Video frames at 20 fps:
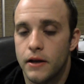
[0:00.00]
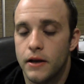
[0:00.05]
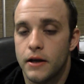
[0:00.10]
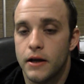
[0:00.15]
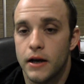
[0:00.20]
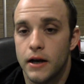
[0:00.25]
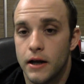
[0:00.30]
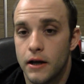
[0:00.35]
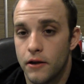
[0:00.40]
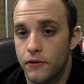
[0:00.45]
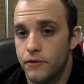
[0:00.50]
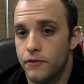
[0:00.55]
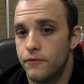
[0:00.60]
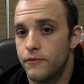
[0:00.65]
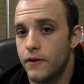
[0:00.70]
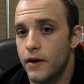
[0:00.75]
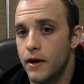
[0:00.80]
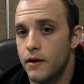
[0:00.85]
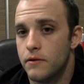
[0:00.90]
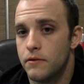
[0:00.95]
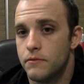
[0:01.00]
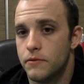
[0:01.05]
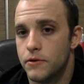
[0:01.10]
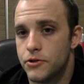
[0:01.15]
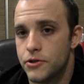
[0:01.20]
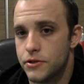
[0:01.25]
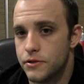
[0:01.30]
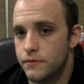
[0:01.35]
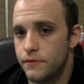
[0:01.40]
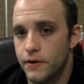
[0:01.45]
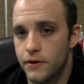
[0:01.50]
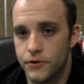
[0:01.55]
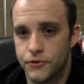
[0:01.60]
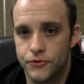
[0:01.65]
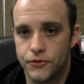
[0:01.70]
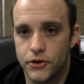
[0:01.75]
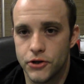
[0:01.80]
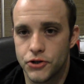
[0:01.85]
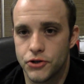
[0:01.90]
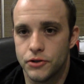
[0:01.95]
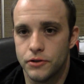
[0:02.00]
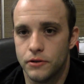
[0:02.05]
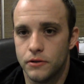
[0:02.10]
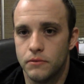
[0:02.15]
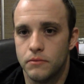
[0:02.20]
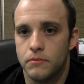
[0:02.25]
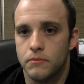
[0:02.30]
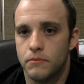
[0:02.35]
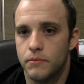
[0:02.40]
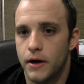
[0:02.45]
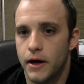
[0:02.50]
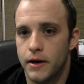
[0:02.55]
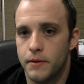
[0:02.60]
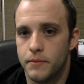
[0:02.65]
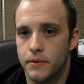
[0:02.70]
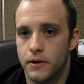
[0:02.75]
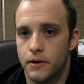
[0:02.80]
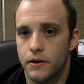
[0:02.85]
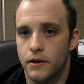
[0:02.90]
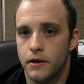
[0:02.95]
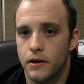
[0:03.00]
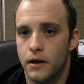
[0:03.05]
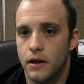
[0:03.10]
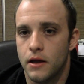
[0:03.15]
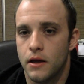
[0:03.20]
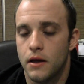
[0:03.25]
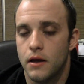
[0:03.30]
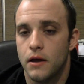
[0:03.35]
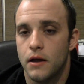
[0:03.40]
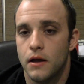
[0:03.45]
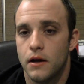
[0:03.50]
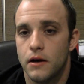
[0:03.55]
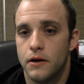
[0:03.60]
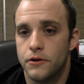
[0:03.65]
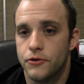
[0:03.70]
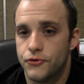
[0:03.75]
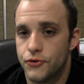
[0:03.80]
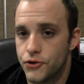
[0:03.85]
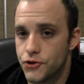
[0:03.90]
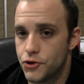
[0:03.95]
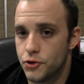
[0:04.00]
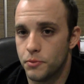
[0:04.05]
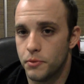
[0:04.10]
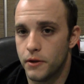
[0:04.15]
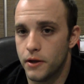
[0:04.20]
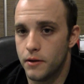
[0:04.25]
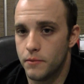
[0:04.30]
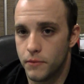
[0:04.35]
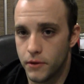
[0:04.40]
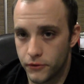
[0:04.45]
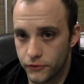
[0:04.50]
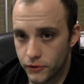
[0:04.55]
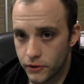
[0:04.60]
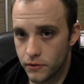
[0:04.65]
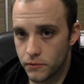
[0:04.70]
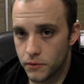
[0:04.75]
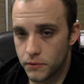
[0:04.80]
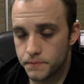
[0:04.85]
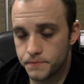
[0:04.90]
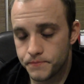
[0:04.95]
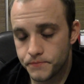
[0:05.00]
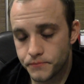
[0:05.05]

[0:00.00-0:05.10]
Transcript: Any kind of healthy fat, which is a very traditional bodybuilding nutritional plan, but it's a good one.